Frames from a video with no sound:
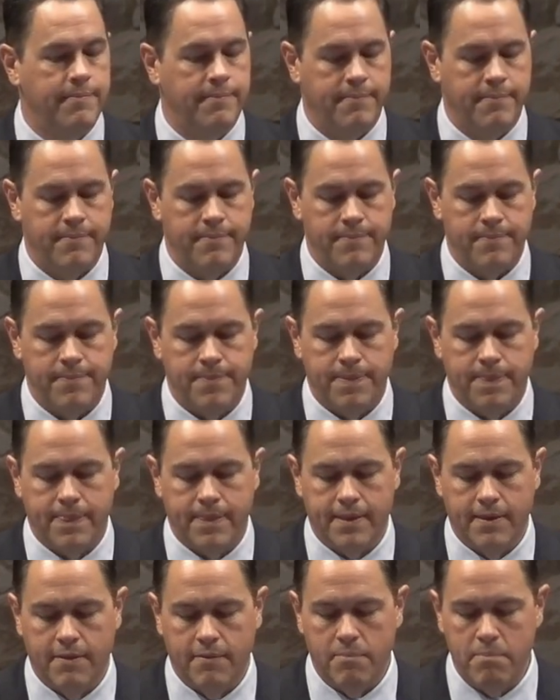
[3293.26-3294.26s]
May our
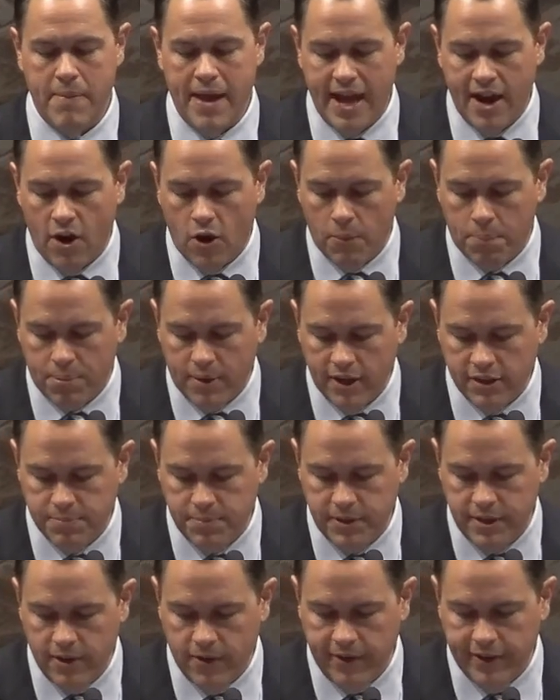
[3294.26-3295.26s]
Presbyterian churches
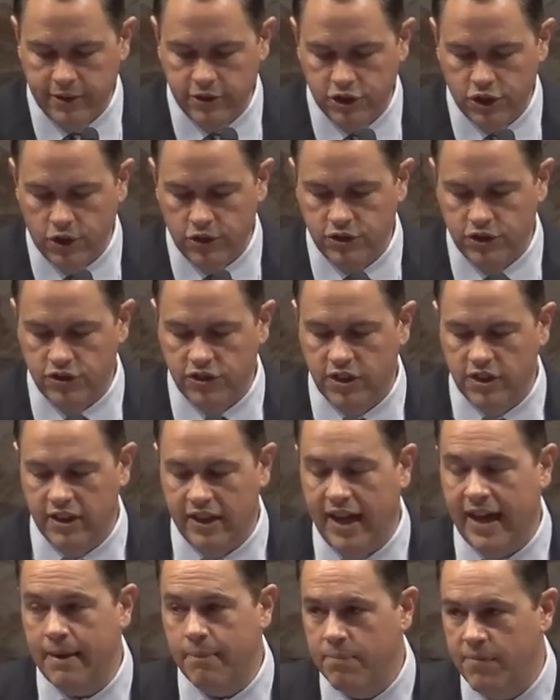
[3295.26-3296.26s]
claim these
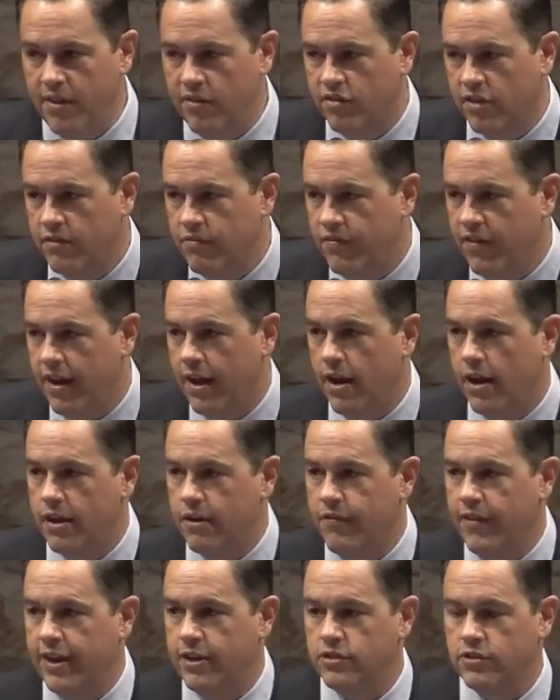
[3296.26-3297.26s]
unevangelized
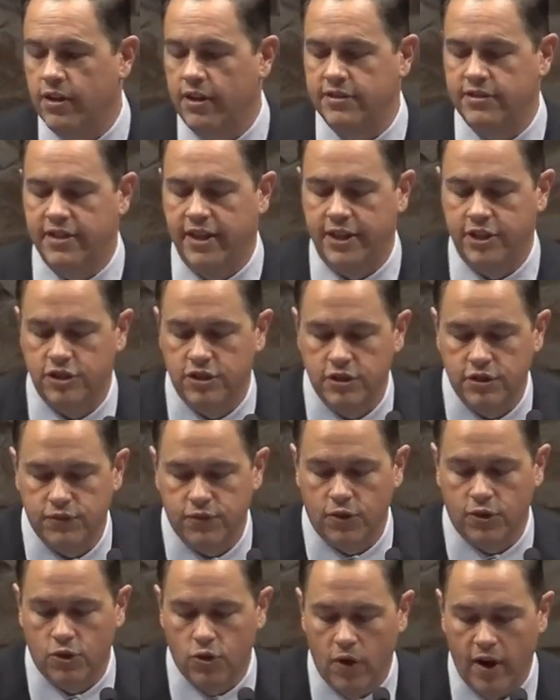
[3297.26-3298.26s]
nations for Christ
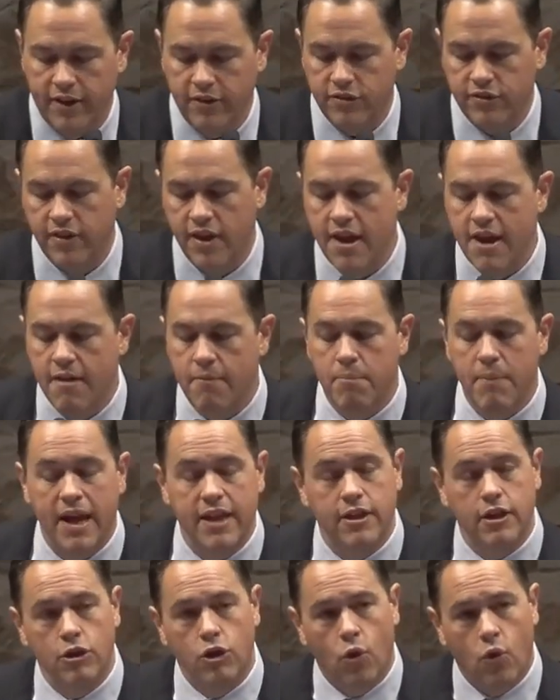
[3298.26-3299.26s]
May the Lord be
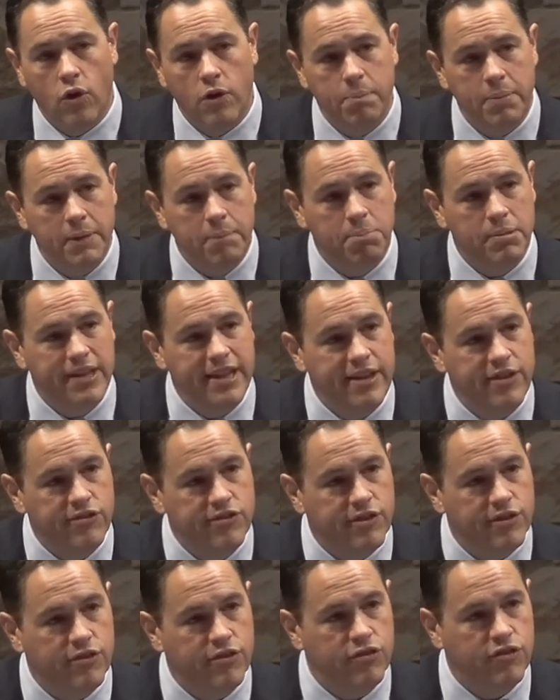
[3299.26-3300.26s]
pleased to save
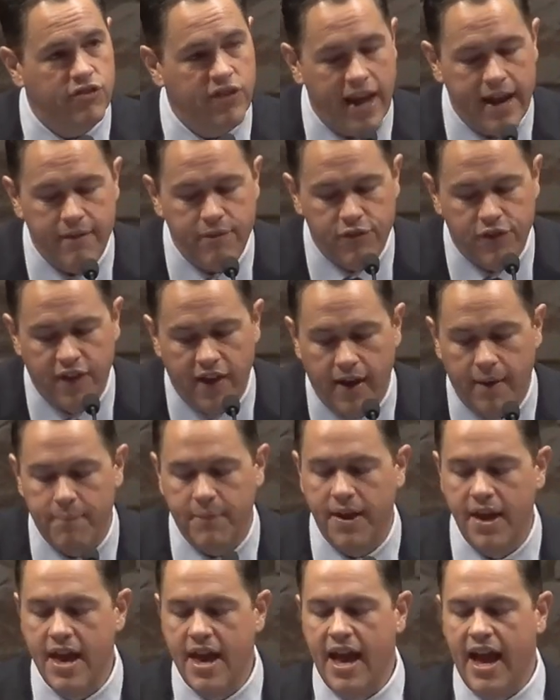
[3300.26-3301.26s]
them, and may it
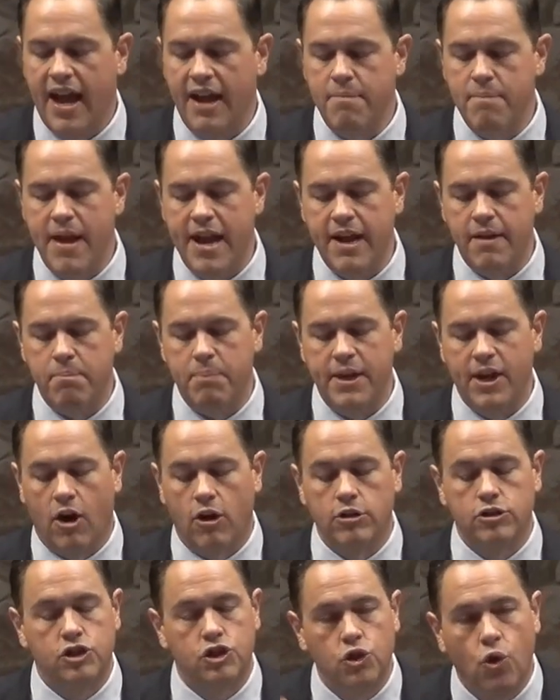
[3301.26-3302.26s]
be our joy and
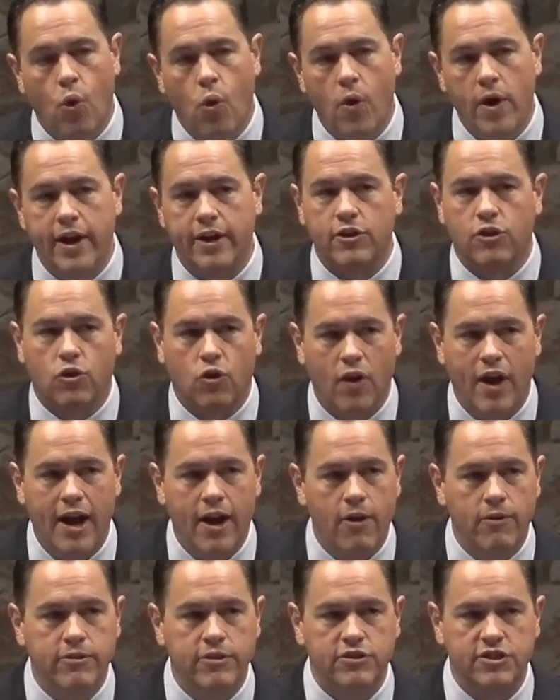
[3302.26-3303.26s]
crown to stand
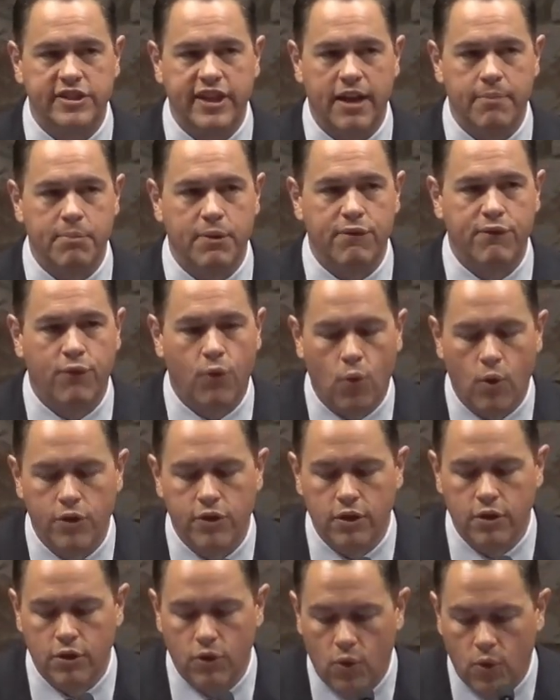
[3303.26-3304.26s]
before the Lord
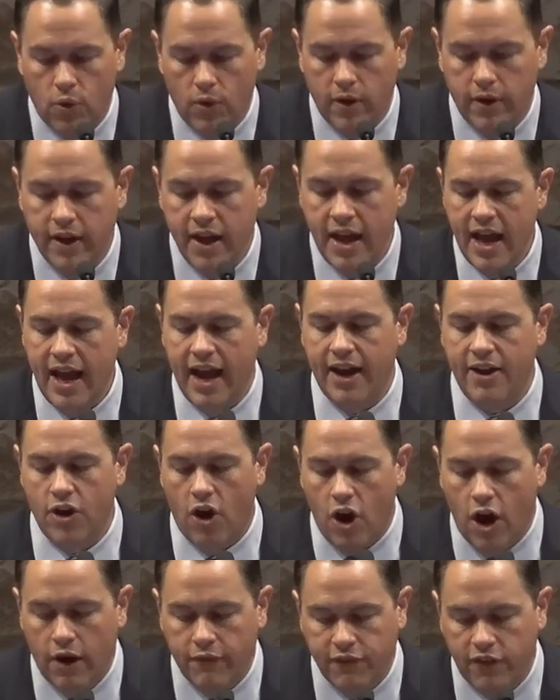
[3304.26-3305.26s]
and offer the
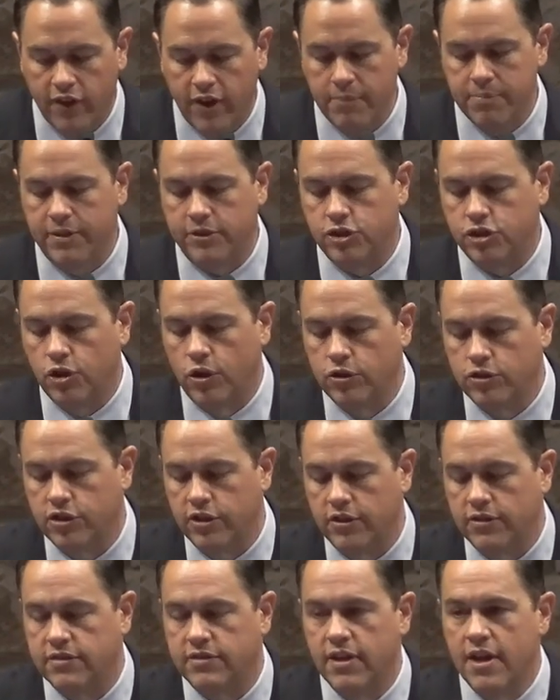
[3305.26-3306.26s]
churches that are
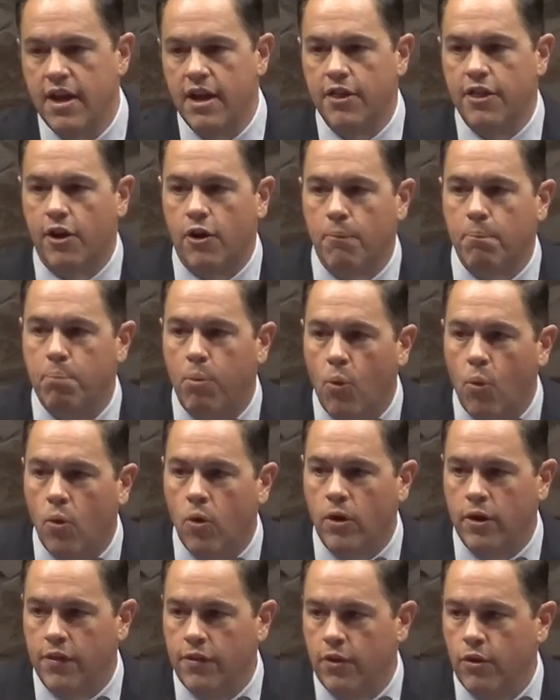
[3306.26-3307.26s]
born in those
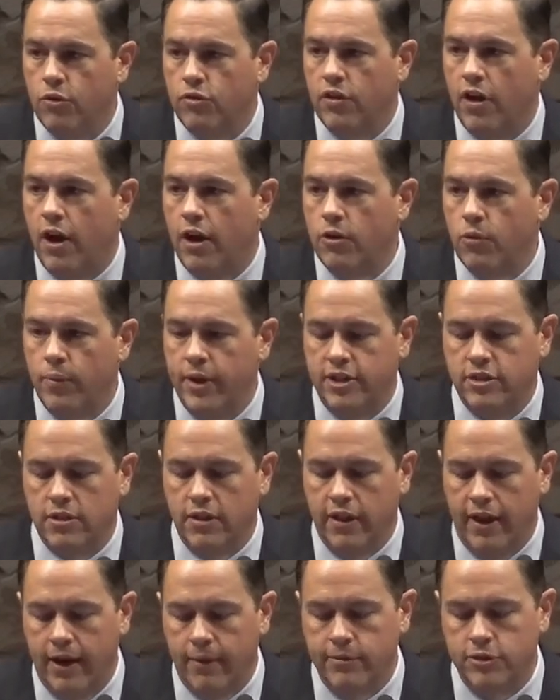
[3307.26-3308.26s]
unreached language groups.
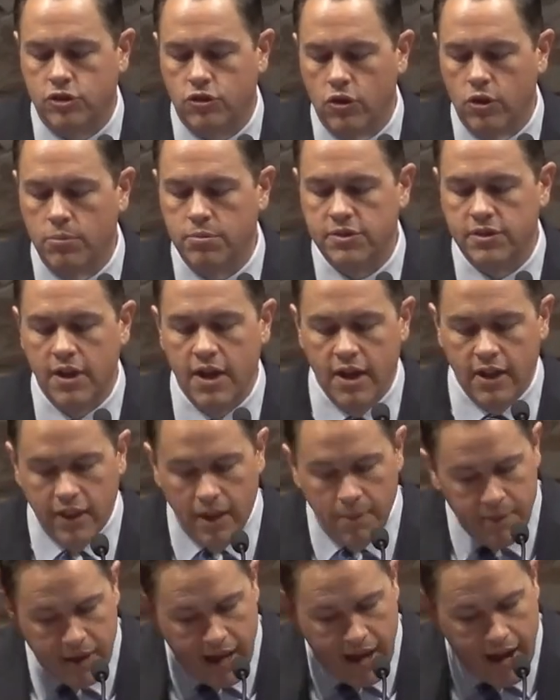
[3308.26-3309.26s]
Let me end with the
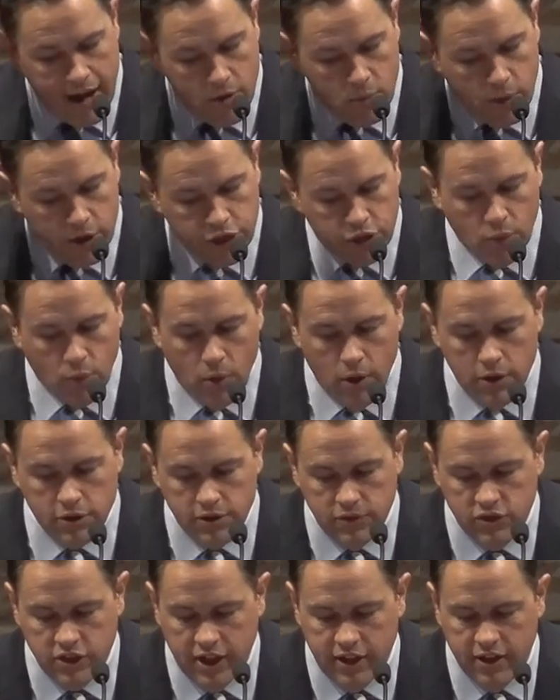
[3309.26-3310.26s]
words of J.W.
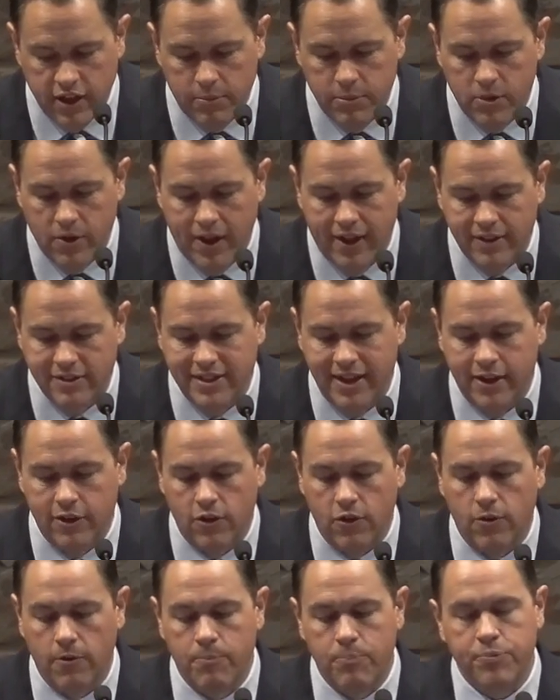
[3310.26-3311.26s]
Alexander.
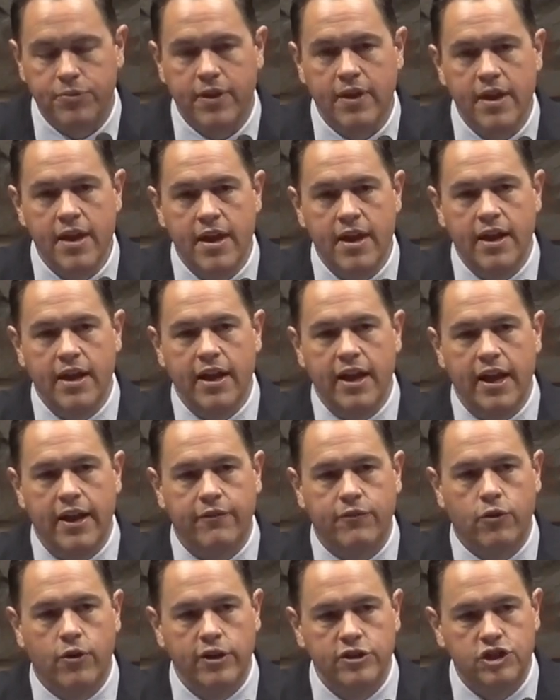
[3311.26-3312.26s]
If
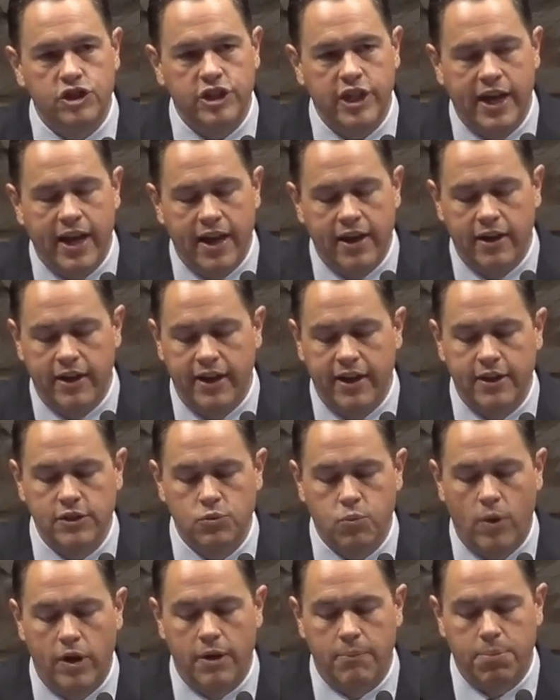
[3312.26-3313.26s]
Christianity is what it purports
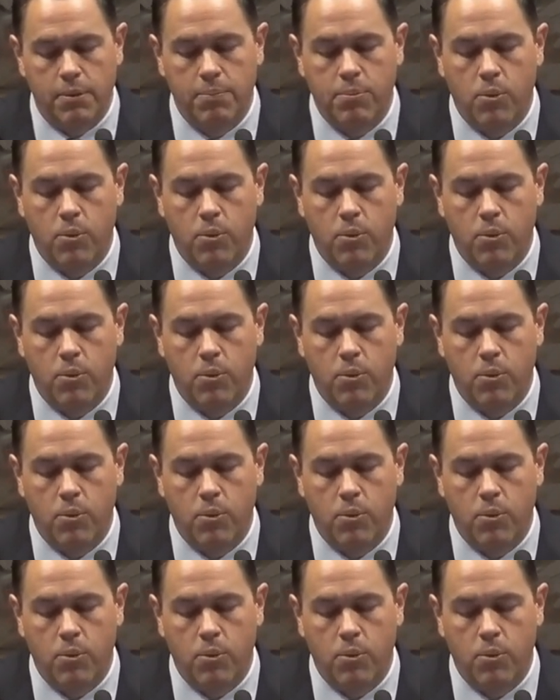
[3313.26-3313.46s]
to be,